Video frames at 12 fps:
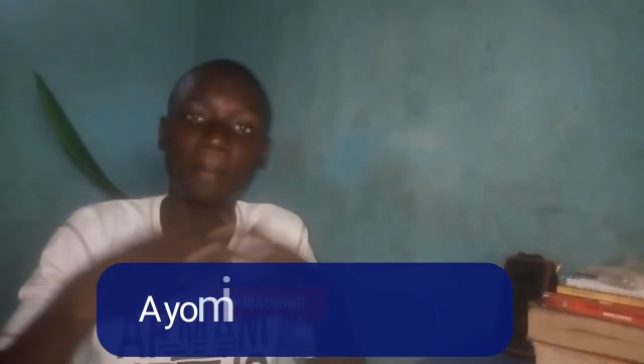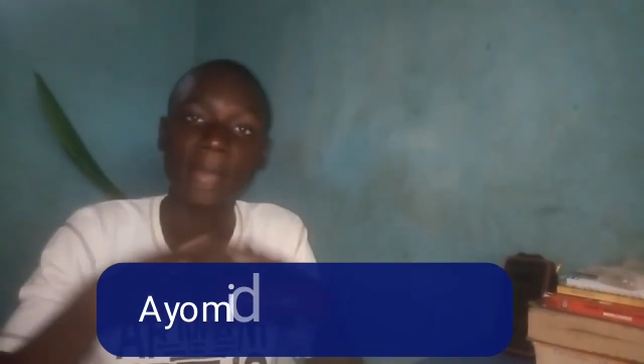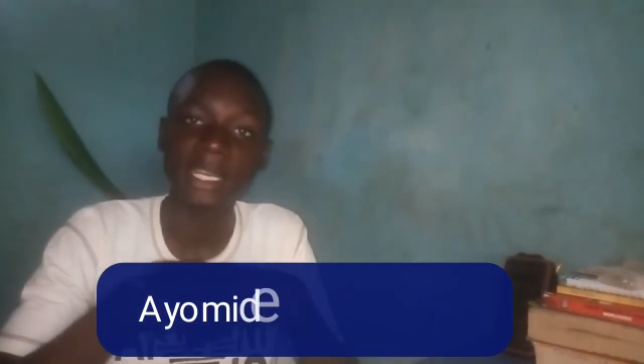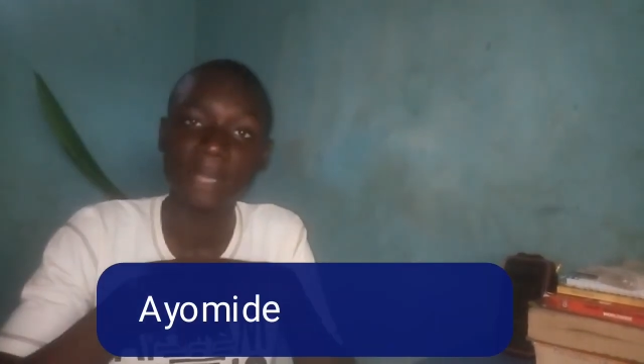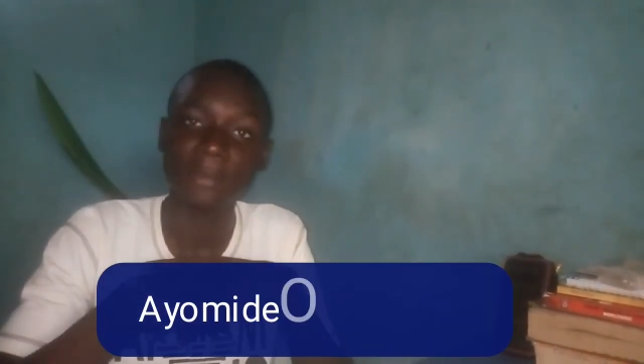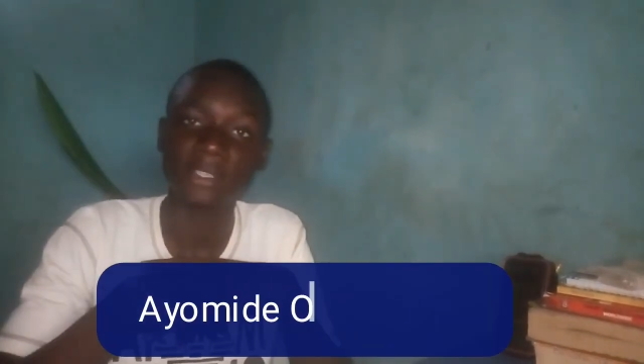
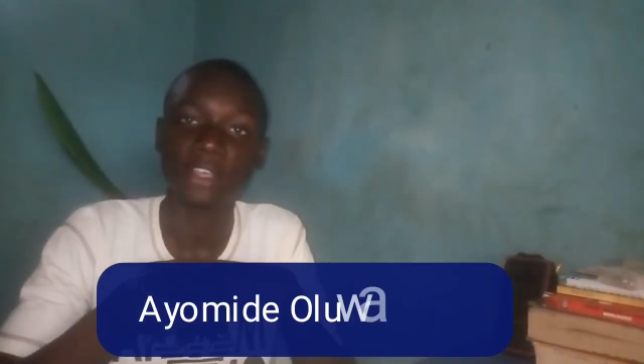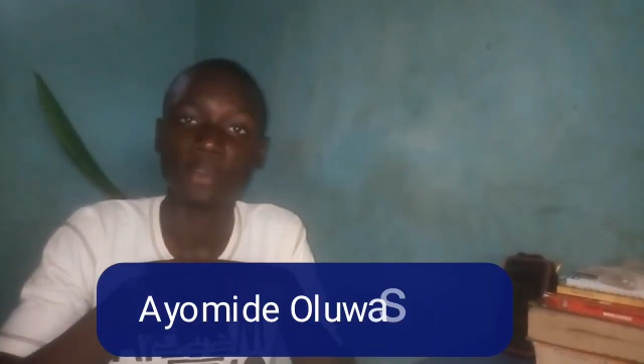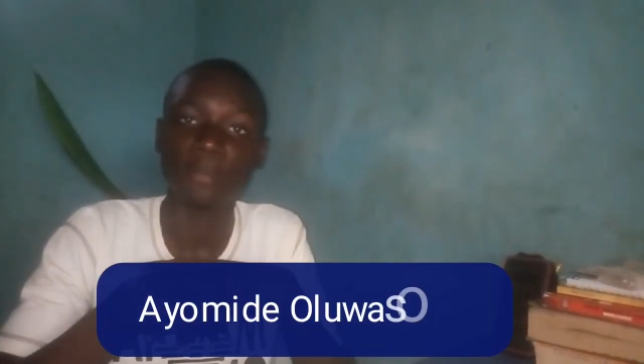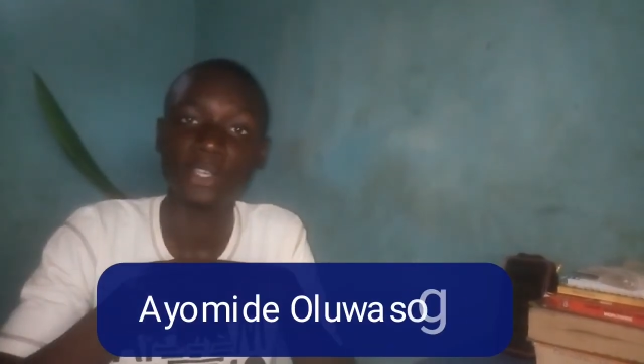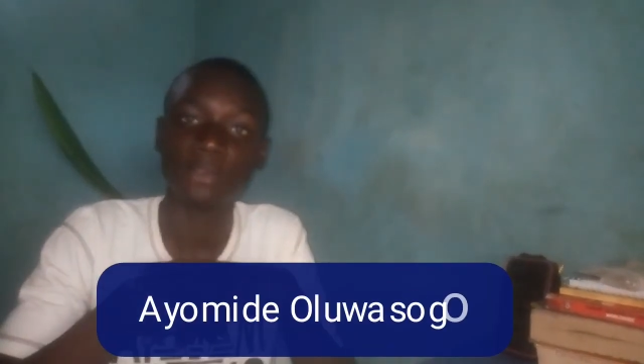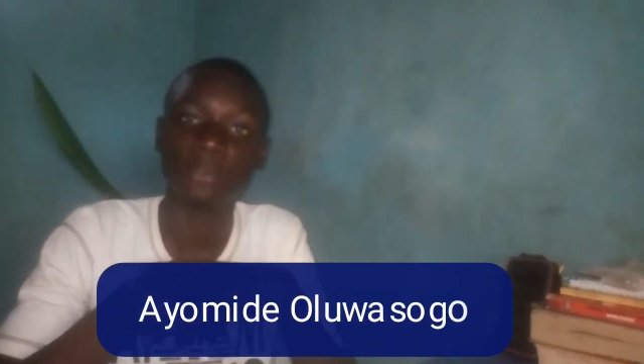My name is
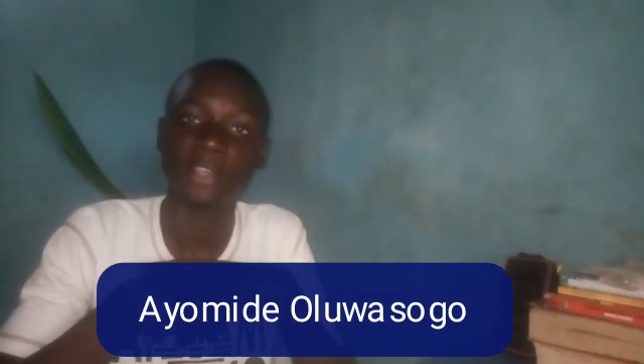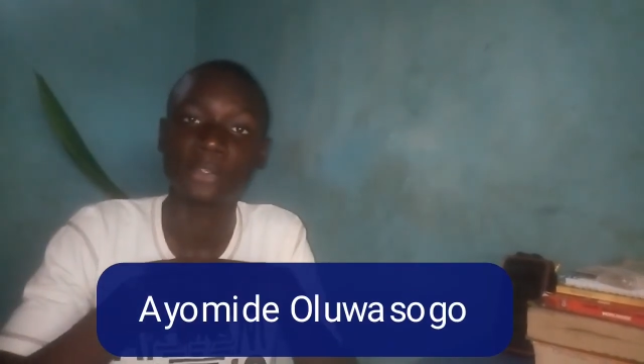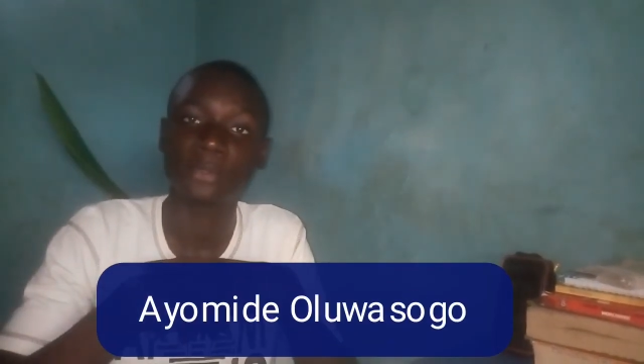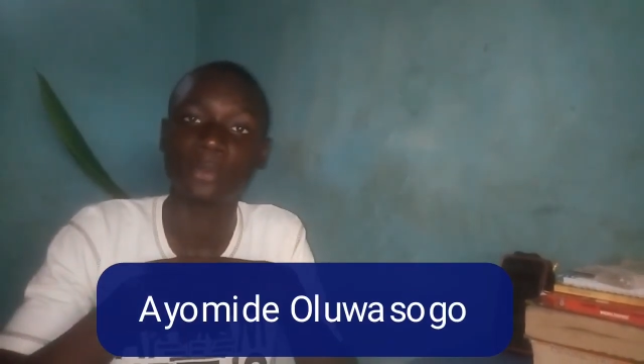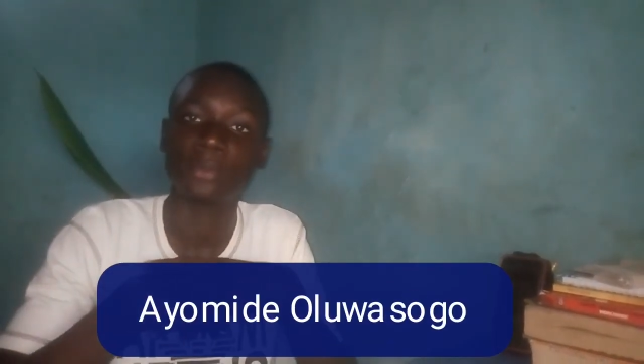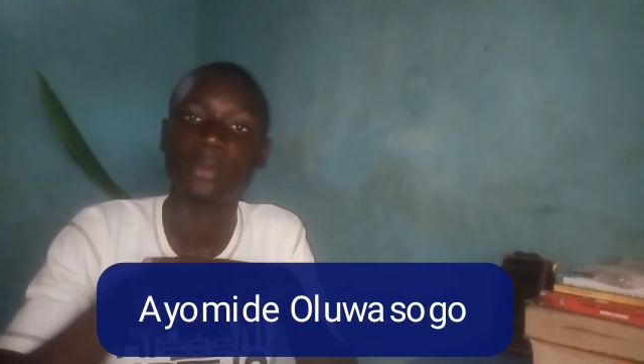Ayomide
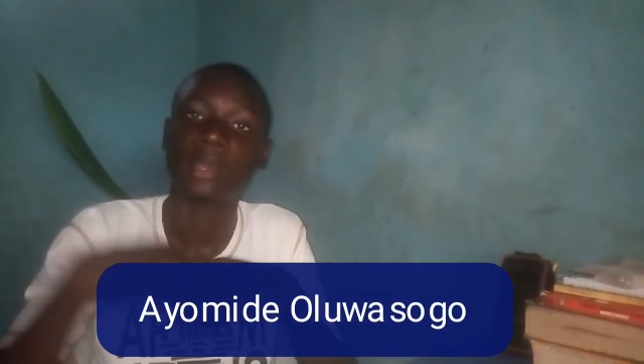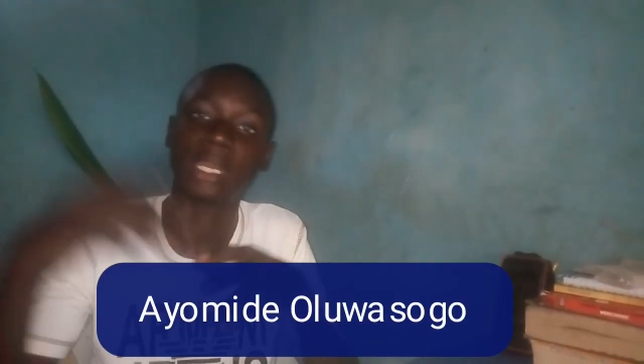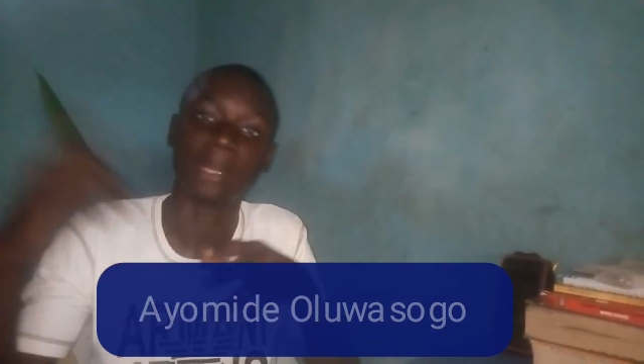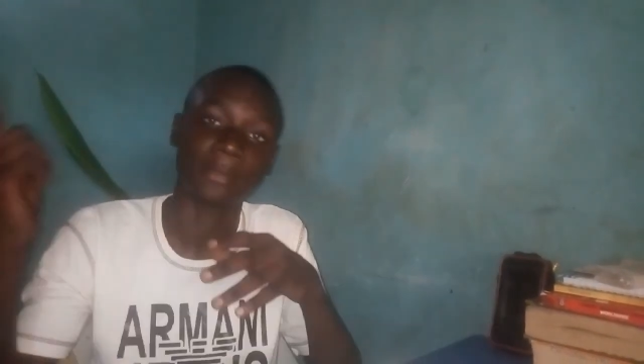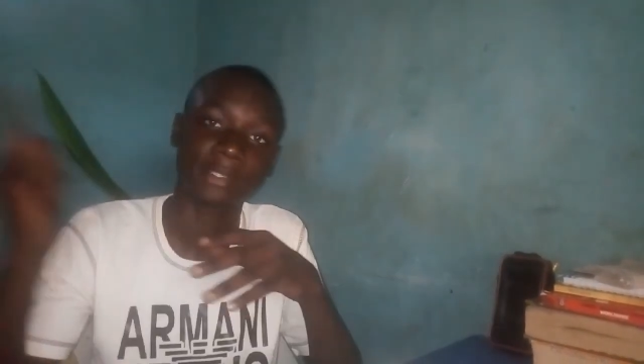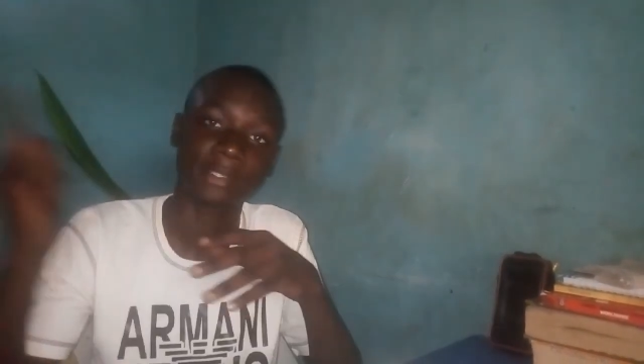Oluwasogo,
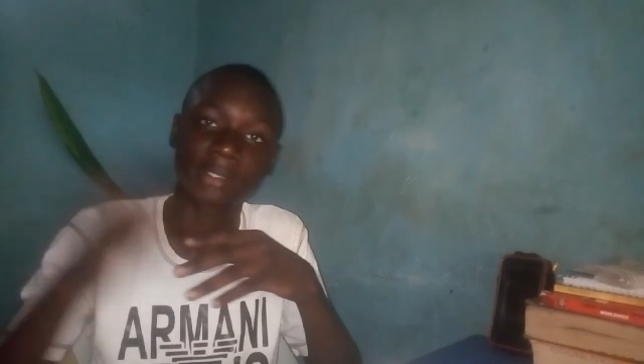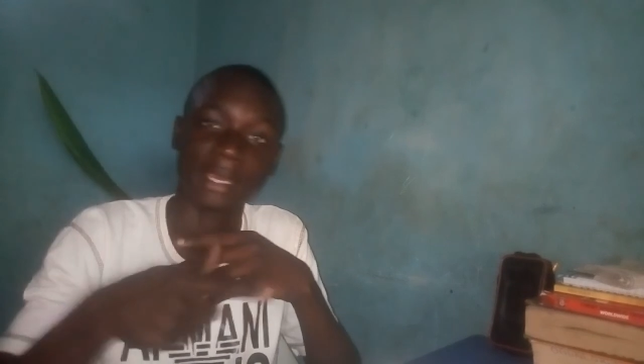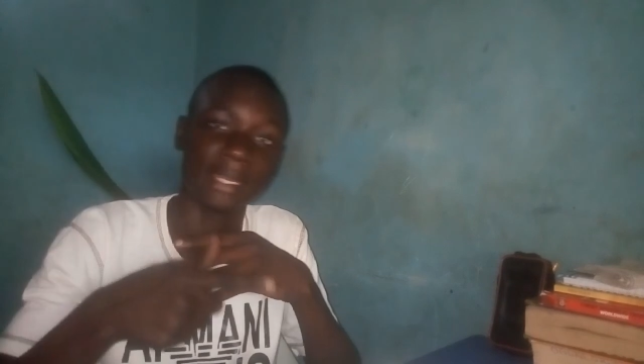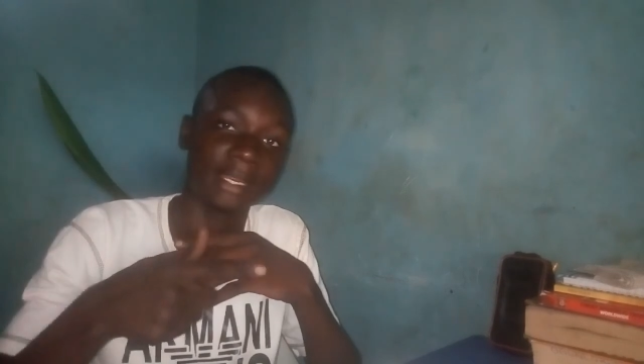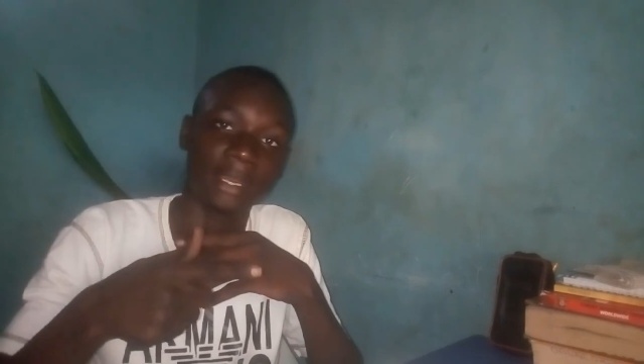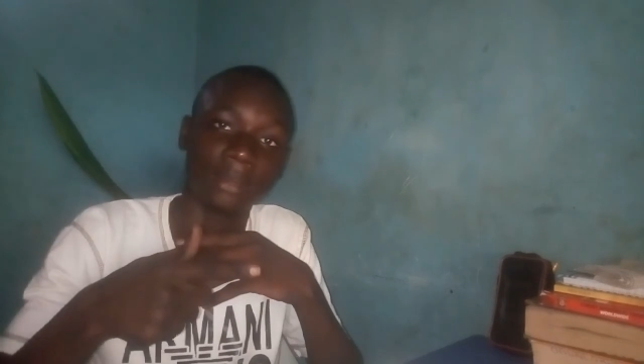and I'm
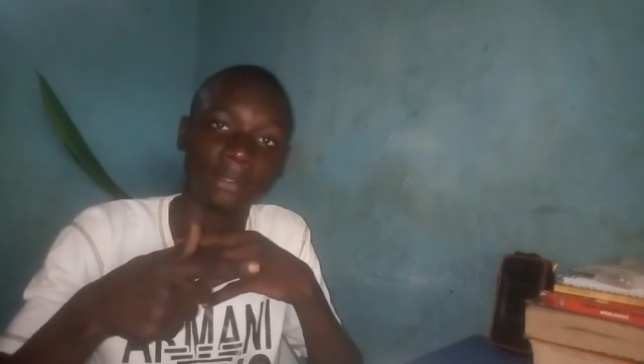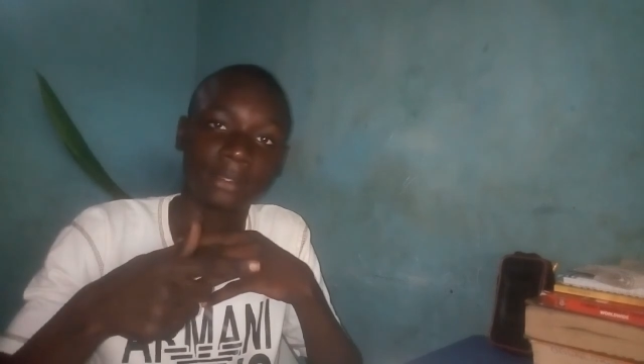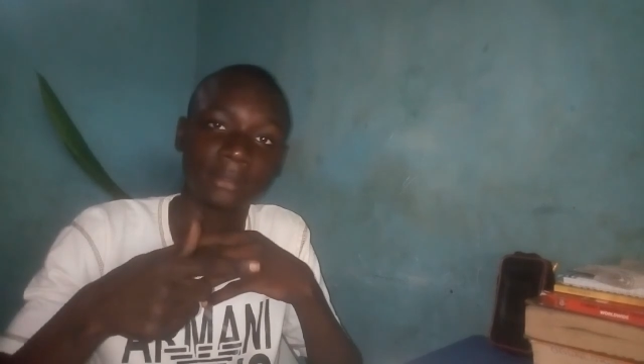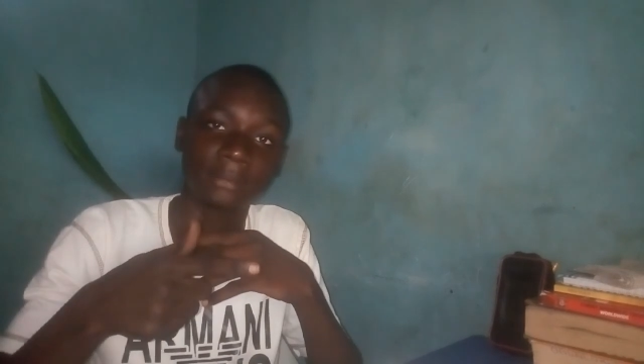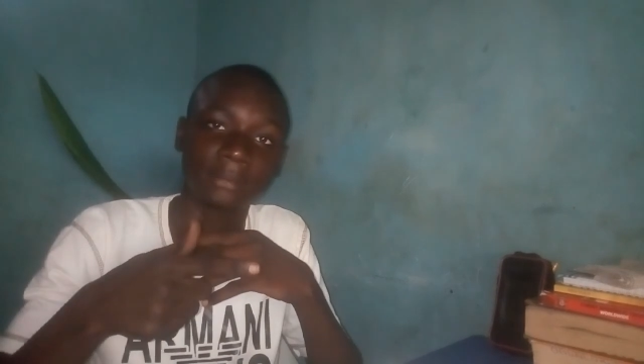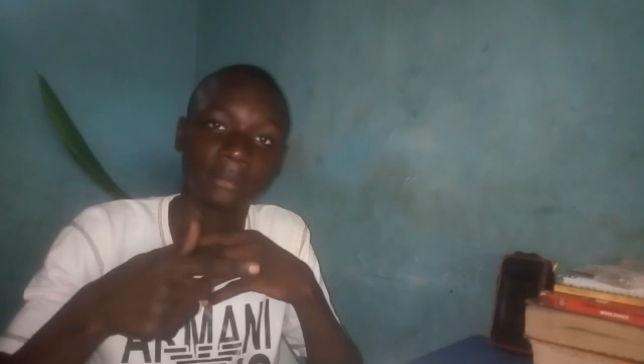signing
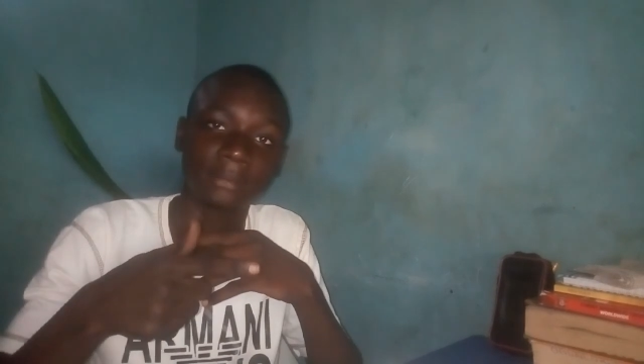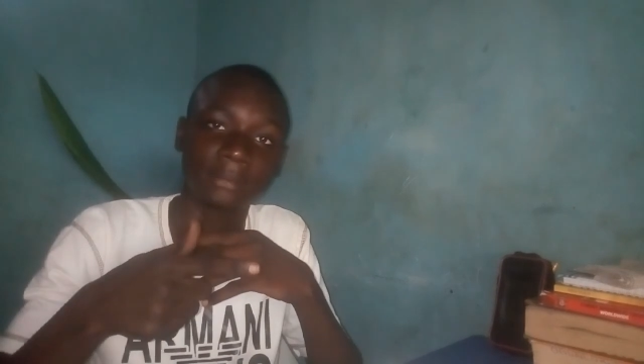out.